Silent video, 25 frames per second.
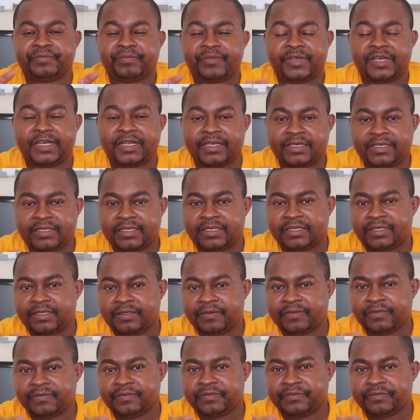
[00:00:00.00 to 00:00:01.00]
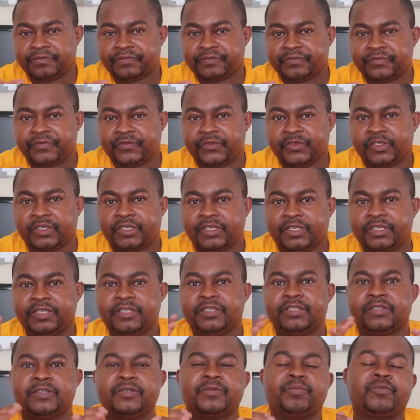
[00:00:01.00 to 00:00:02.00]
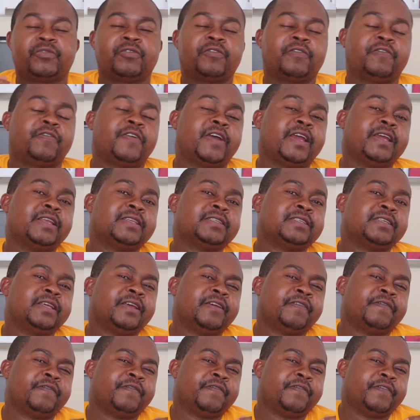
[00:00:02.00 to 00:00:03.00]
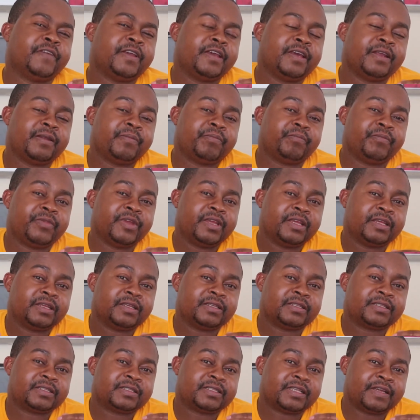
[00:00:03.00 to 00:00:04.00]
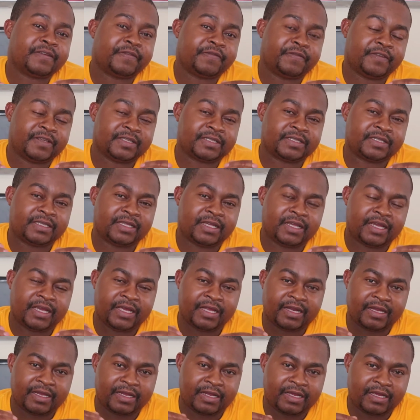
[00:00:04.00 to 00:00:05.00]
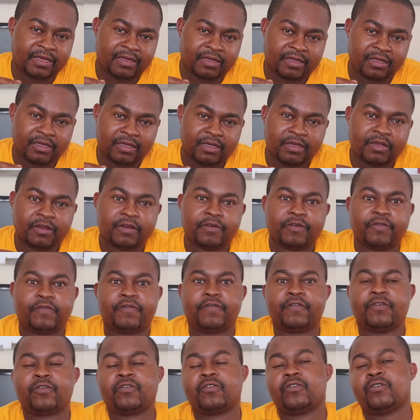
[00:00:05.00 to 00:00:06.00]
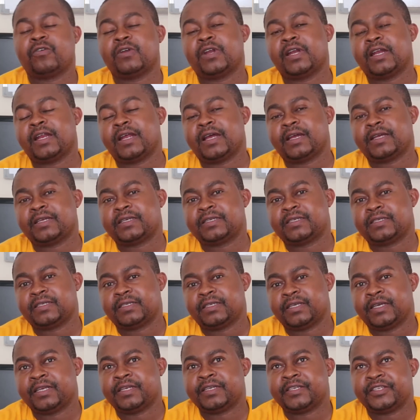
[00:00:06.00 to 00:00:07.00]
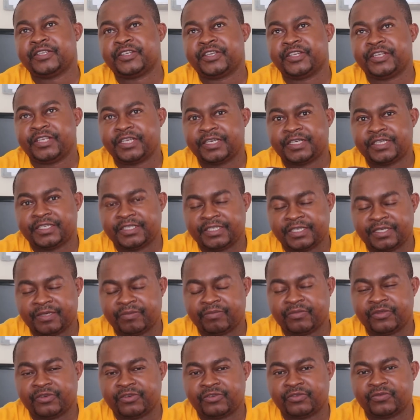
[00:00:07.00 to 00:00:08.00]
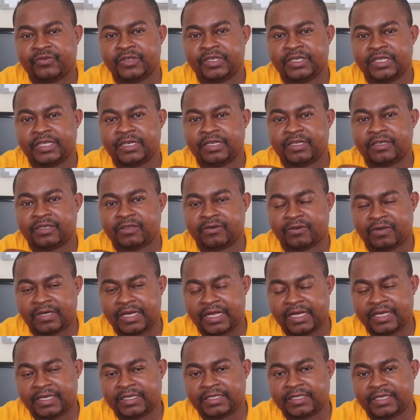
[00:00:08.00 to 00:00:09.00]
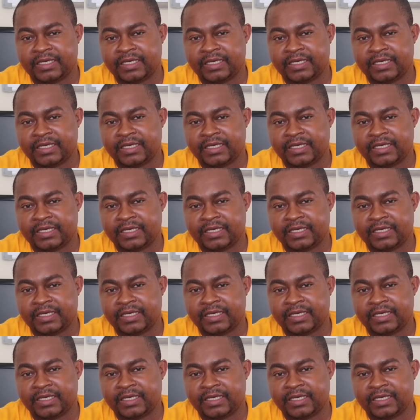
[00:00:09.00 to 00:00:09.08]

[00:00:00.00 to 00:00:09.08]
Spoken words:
plate is providing a very big surface area for contact and reaction between electrolyte